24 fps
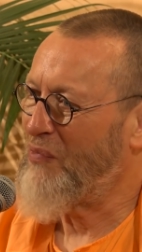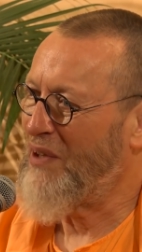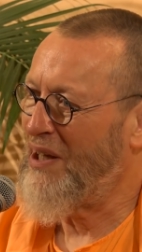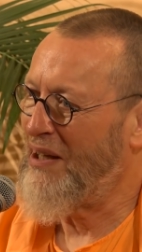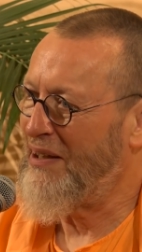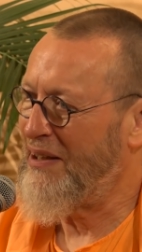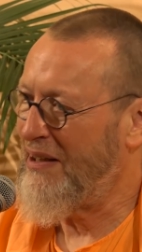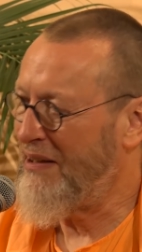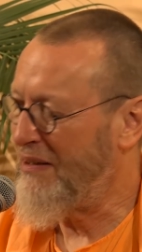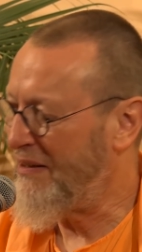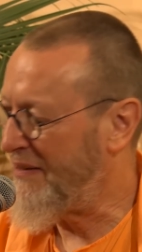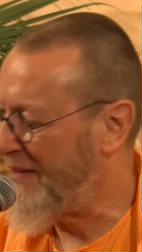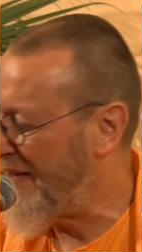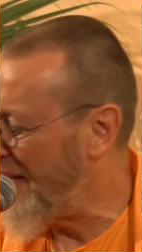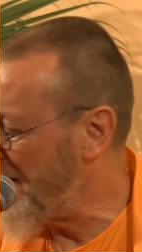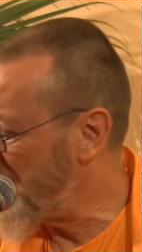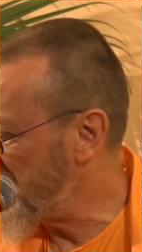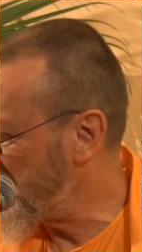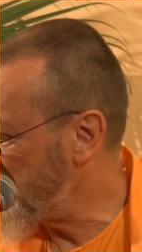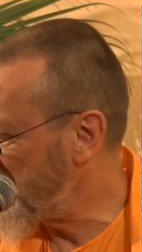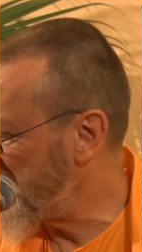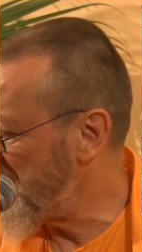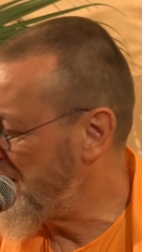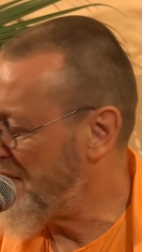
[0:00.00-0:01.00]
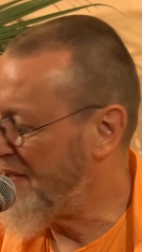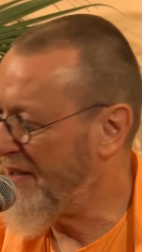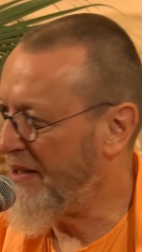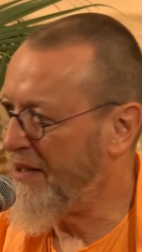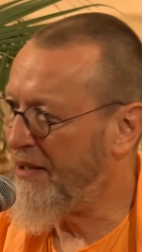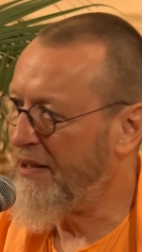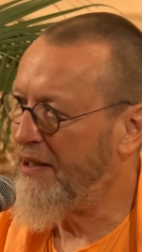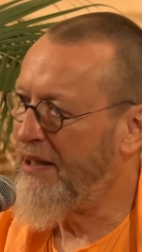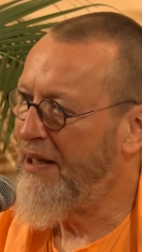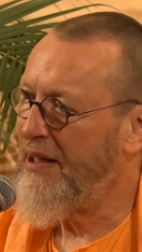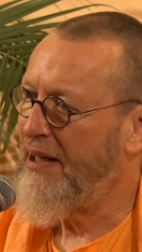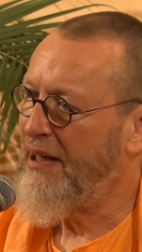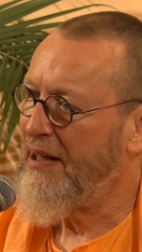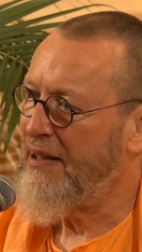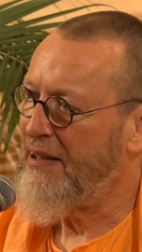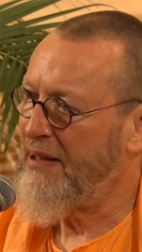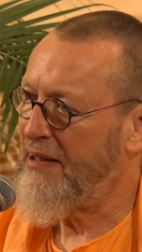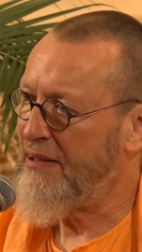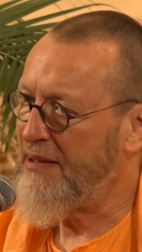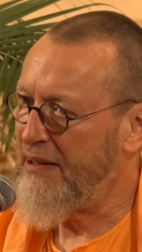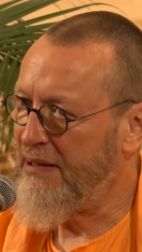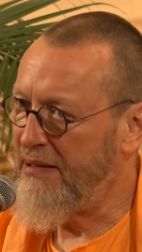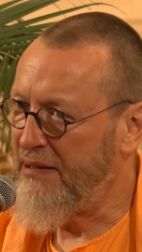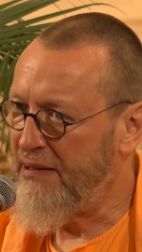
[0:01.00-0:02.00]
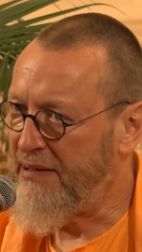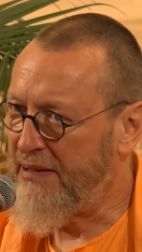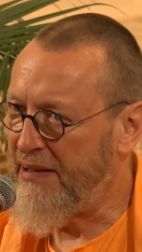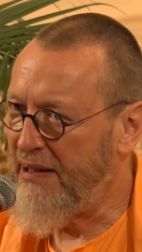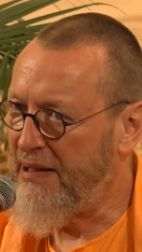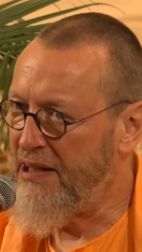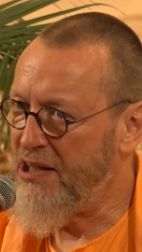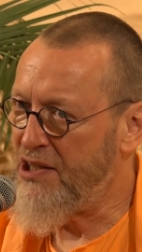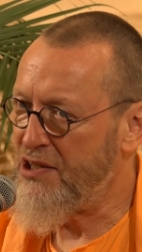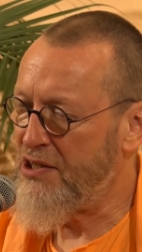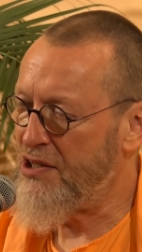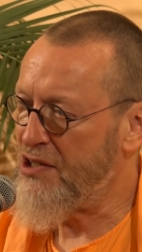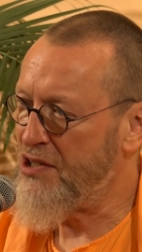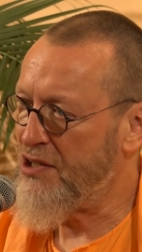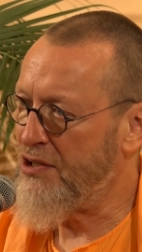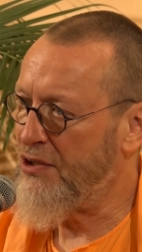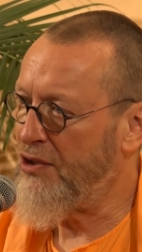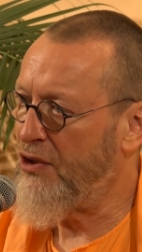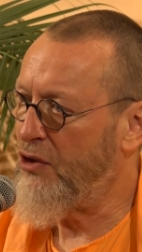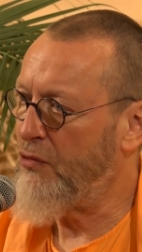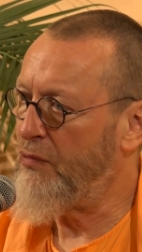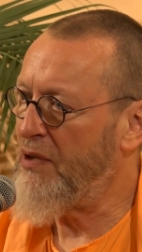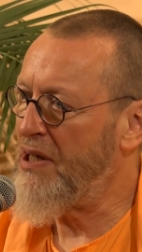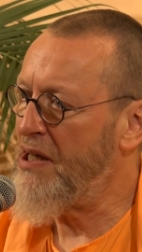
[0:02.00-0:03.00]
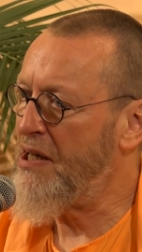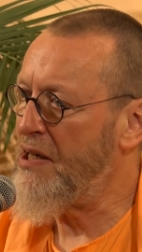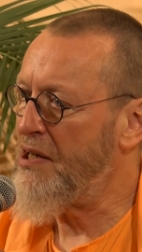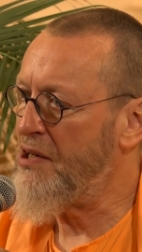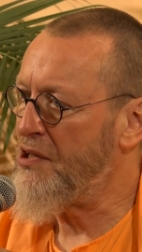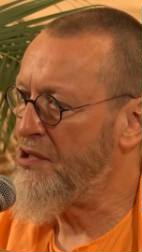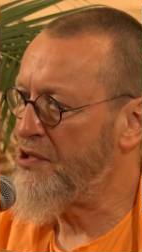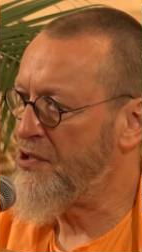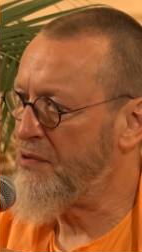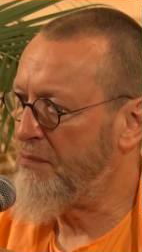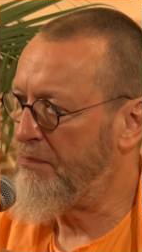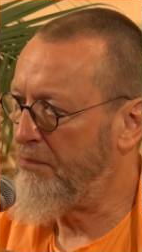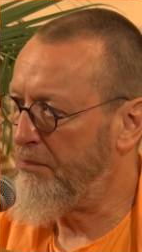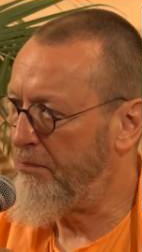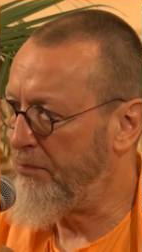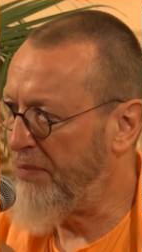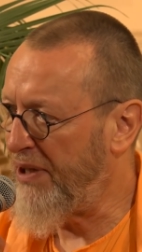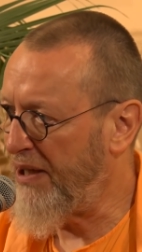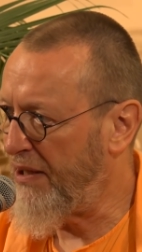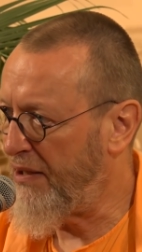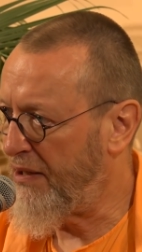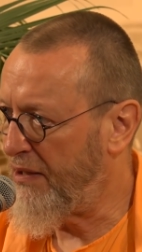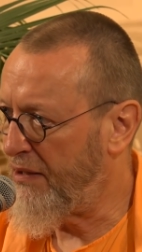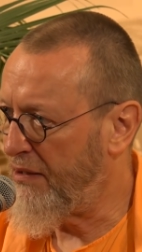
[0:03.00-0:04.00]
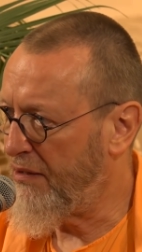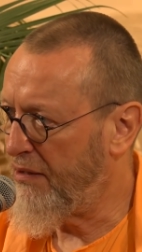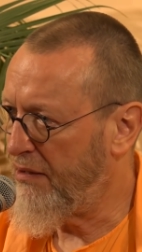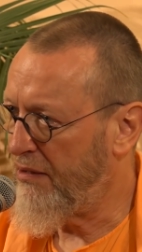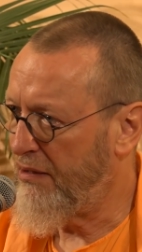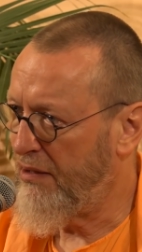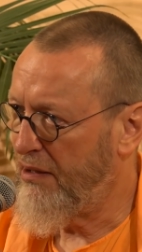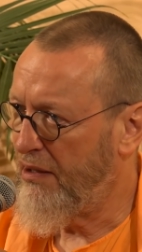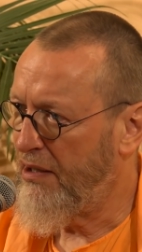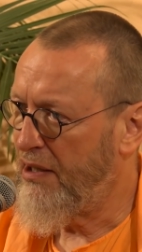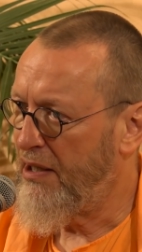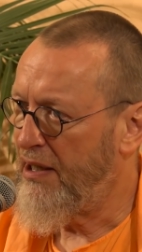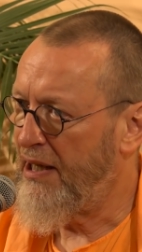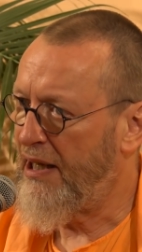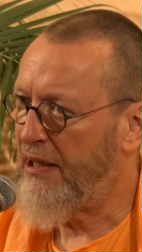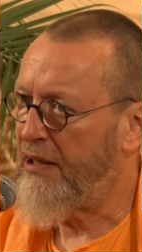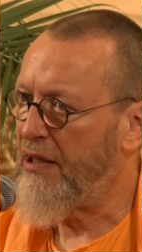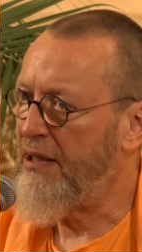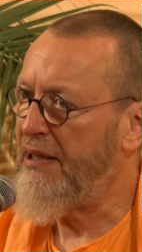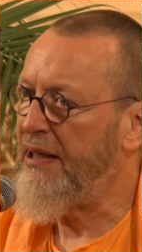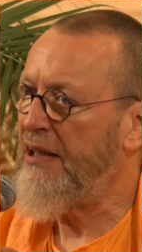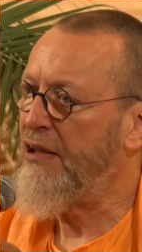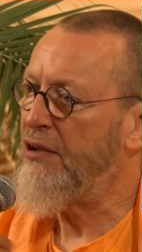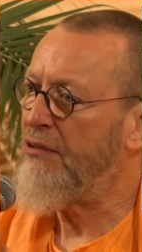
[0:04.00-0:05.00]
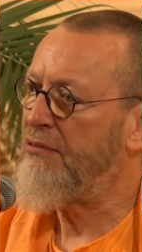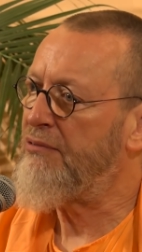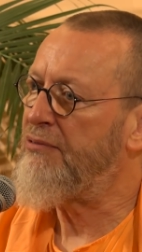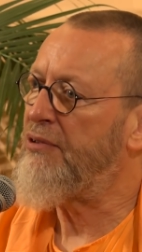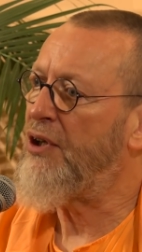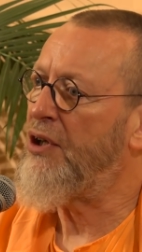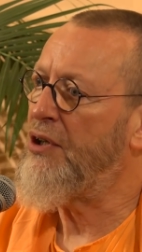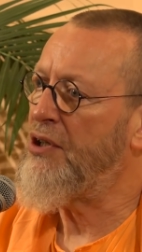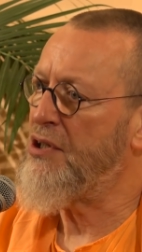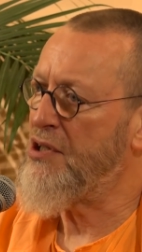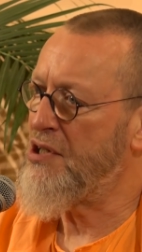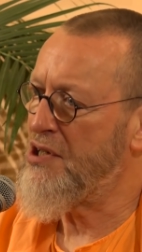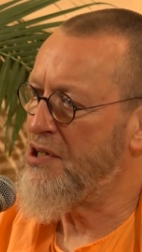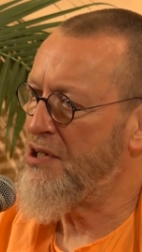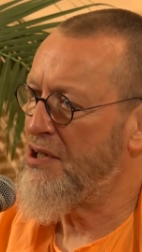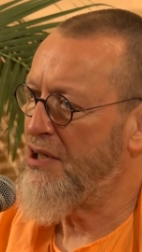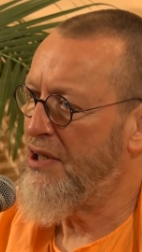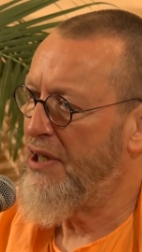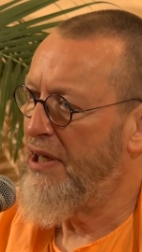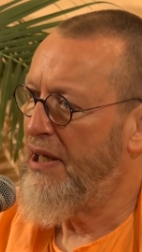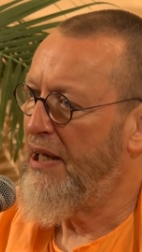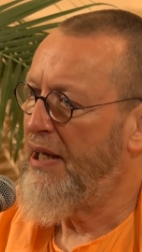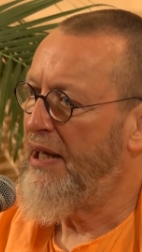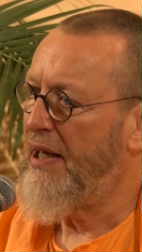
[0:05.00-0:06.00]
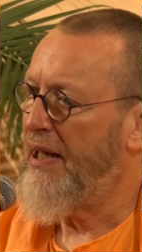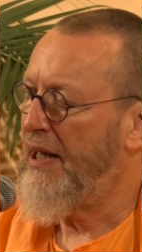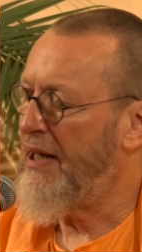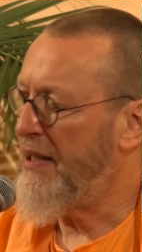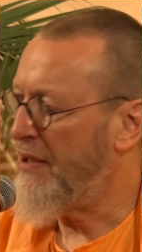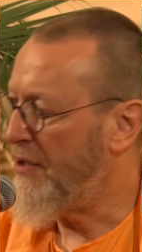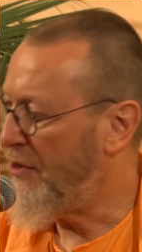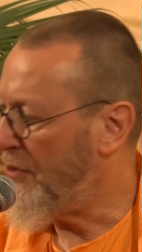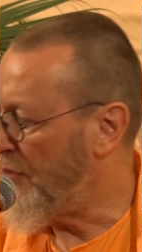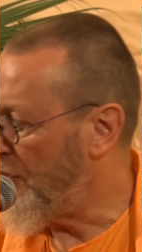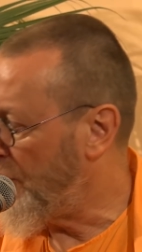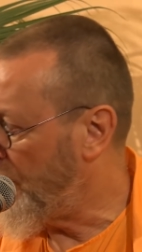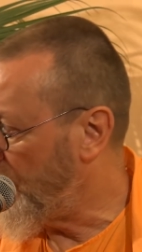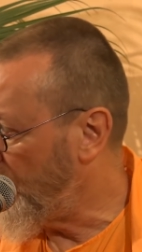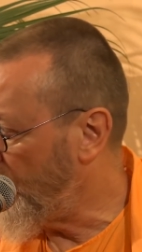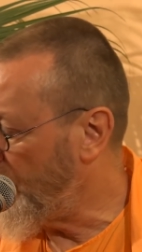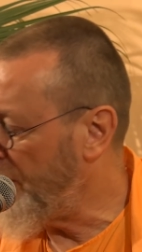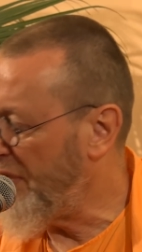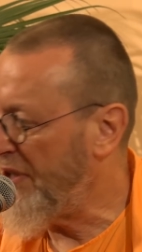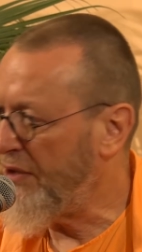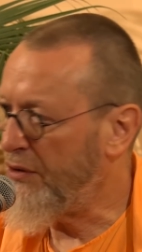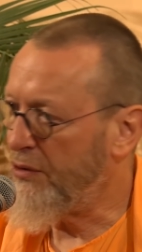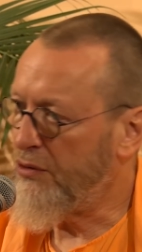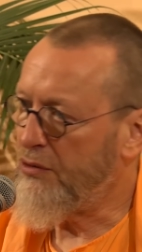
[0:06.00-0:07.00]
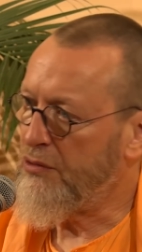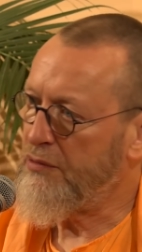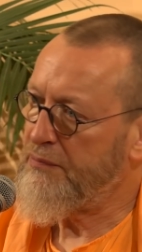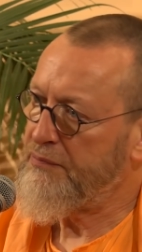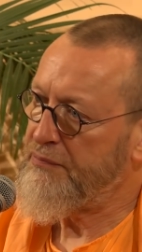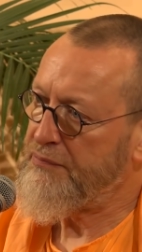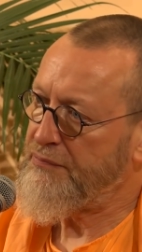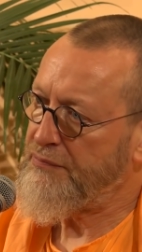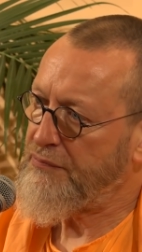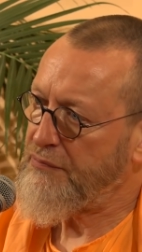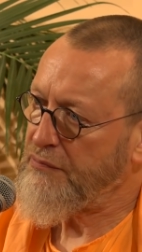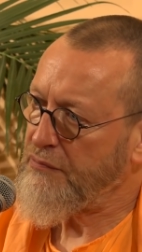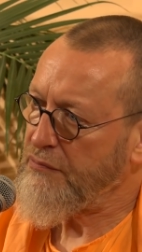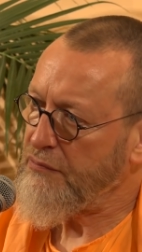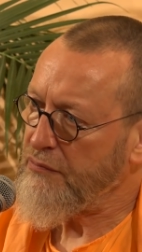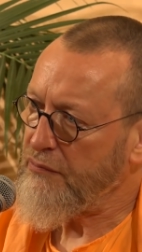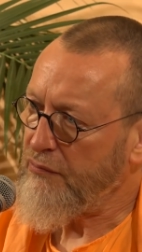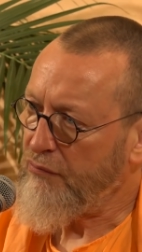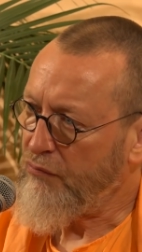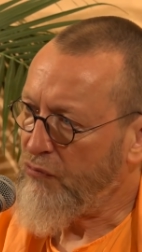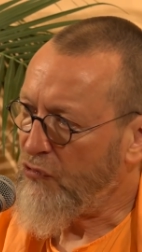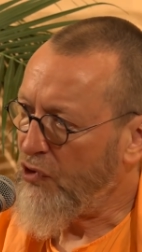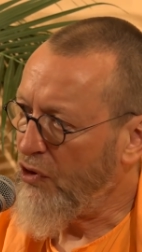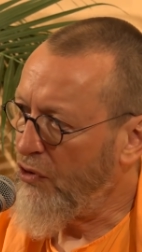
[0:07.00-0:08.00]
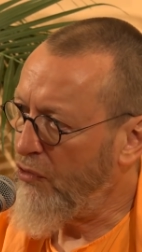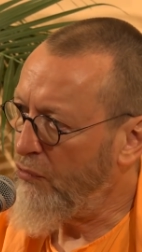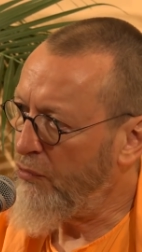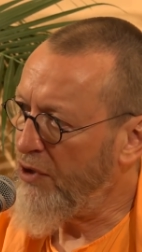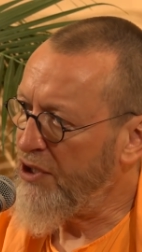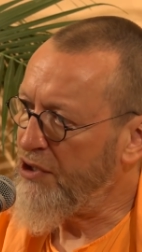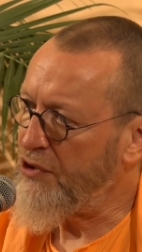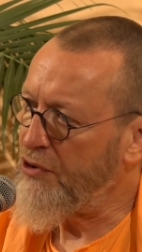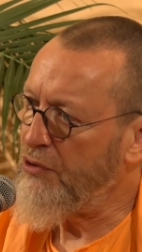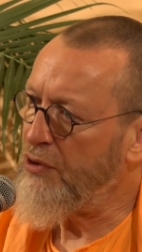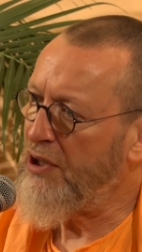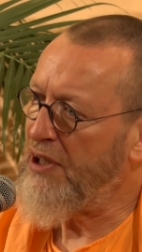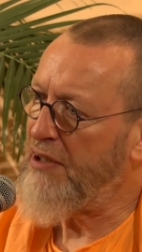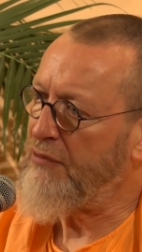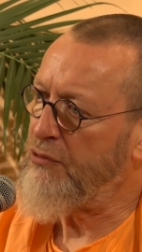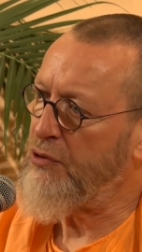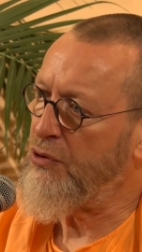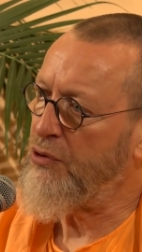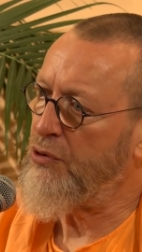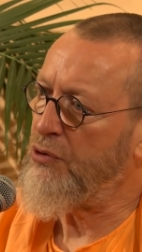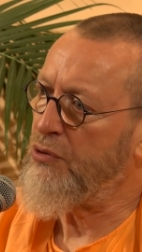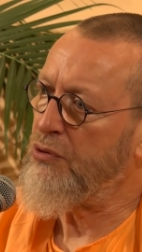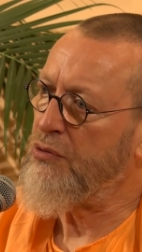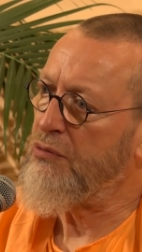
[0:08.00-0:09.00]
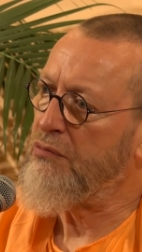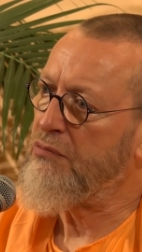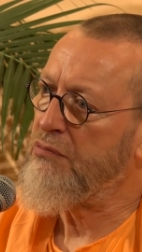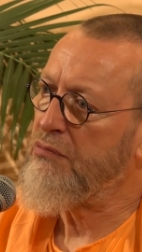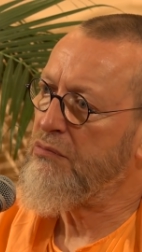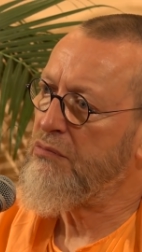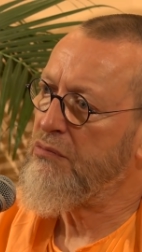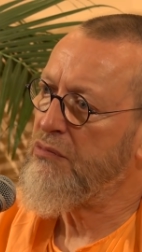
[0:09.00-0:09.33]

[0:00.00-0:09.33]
that intelligence is there, that intelligence now will speak like an inner voice, and you will know what you have to do.